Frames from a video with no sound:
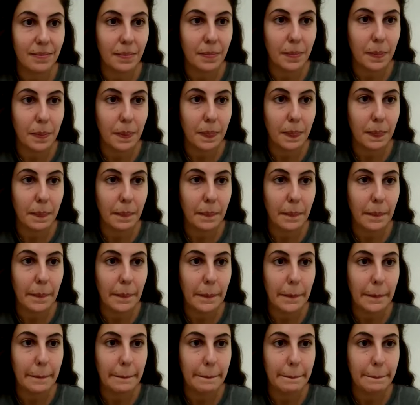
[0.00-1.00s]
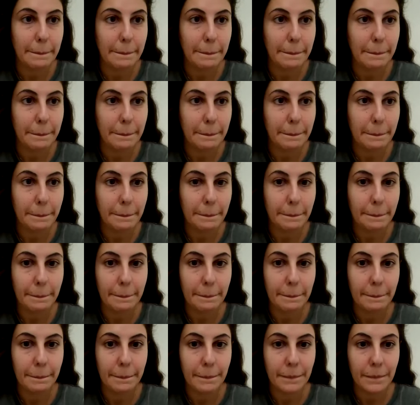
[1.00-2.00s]

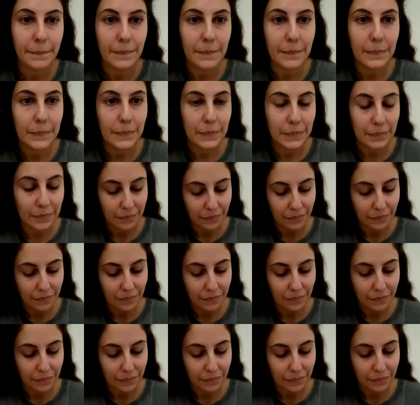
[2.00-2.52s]
Nothing is said.